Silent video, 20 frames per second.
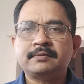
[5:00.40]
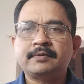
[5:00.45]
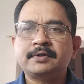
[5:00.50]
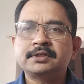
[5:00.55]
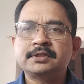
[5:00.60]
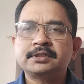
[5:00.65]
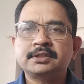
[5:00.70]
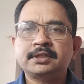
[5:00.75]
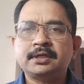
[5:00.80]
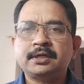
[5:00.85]

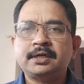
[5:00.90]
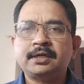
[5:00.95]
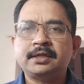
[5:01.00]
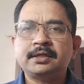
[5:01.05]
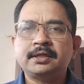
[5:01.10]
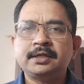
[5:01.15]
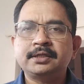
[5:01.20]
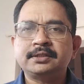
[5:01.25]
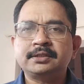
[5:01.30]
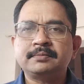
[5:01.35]
Once a hand
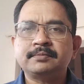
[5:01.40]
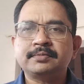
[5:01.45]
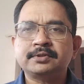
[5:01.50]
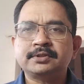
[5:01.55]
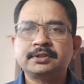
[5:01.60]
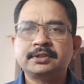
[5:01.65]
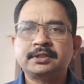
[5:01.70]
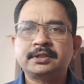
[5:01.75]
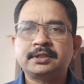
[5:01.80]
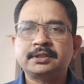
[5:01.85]
hygiene
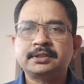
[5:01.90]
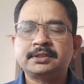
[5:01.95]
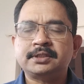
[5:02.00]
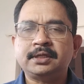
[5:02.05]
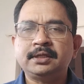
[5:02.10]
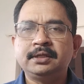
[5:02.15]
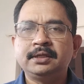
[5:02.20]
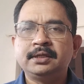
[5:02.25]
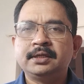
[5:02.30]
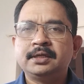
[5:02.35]
procedure is
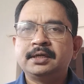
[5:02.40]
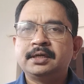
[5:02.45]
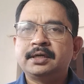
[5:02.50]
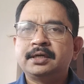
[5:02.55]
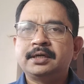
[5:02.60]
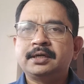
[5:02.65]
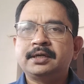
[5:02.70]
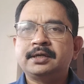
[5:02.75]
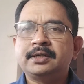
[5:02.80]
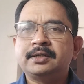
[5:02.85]
done,
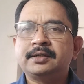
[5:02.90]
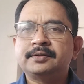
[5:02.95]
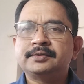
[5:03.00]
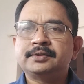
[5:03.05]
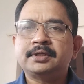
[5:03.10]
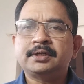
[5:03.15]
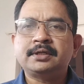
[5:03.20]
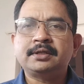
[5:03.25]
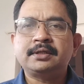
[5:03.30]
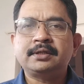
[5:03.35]

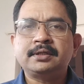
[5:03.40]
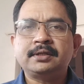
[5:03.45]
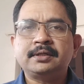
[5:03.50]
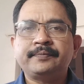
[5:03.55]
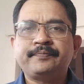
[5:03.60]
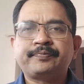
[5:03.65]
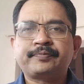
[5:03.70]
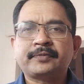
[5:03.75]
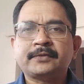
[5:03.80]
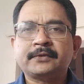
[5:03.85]

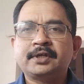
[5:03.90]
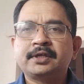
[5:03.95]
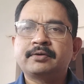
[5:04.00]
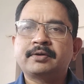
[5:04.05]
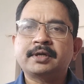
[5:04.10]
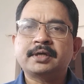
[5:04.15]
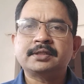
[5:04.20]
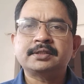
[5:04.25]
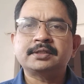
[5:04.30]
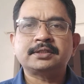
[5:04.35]
then you
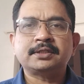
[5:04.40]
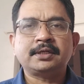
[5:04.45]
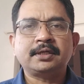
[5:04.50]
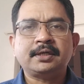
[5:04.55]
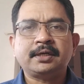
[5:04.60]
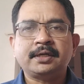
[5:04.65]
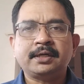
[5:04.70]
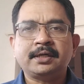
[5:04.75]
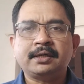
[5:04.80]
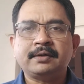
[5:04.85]
can say
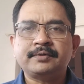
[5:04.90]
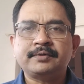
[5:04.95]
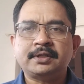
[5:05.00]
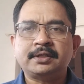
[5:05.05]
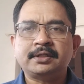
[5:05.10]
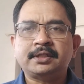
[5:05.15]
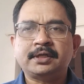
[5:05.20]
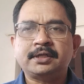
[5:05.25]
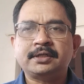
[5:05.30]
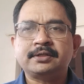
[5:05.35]
I have
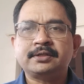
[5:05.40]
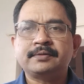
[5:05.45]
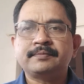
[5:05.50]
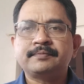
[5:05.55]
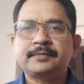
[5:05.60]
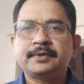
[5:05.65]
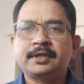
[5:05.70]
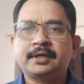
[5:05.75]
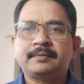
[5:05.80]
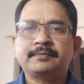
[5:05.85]
done that.
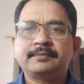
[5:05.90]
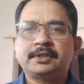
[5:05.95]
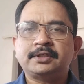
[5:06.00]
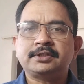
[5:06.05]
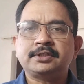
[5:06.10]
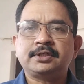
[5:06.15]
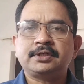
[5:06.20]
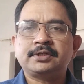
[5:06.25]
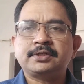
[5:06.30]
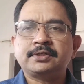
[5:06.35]
Yeah,
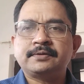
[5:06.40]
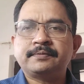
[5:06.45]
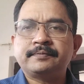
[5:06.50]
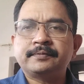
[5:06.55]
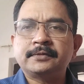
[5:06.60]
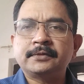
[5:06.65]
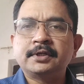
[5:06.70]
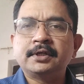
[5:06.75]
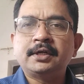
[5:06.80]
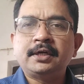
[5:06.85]
that's it.
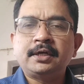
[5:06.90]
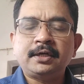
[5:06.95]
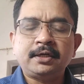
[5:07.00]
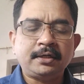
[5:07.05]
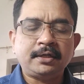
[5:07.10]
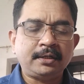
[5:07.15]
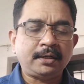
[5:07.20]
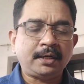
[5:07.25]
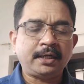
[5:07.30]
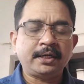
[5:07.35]

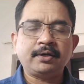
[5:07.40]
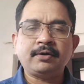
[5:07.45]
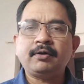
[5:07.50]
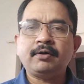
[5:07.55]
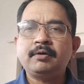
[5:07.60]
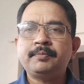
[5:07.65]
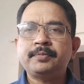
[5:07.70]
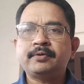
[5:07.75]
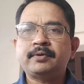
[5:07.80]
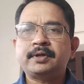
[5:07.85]
I
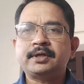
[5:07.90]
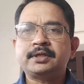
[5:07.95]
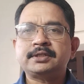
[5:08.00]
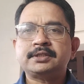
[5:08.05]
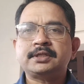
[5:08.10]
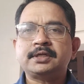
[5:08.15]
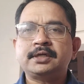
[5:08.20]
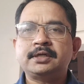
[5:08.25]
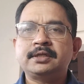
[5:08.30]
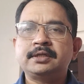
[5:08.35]
hope you
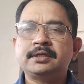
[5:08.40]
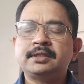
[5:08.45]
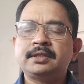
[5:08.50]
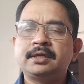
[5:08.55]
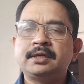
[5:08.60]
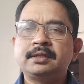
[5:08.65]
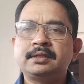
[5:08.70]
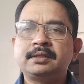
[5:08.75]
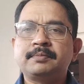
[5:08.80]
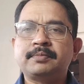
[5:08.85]
understand
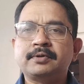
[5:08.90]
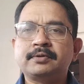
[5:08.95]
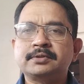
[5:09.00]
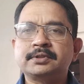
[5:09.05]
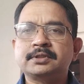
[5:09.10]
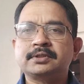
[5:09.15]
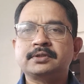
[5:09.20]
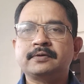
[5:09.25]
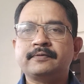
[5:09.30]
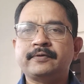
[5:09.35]
the
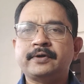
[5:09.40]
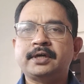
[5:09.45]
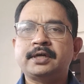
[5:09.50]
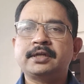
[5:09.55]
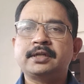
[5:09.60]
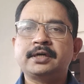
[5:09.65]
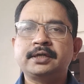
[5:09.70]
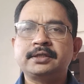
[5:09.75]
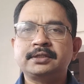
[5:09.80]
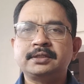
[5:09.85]
process of
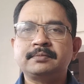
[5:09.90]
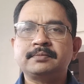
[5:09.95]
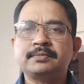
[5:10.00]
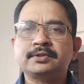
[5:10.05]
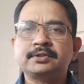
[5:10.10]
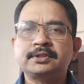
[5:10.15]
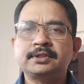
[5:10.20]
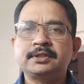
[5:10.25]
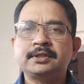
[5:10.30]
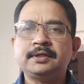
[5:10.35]
hand hygiene
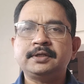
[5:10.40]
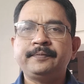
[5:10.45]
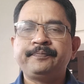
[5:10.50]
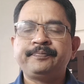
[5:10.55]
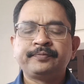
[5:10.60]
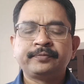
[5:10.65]
procedure.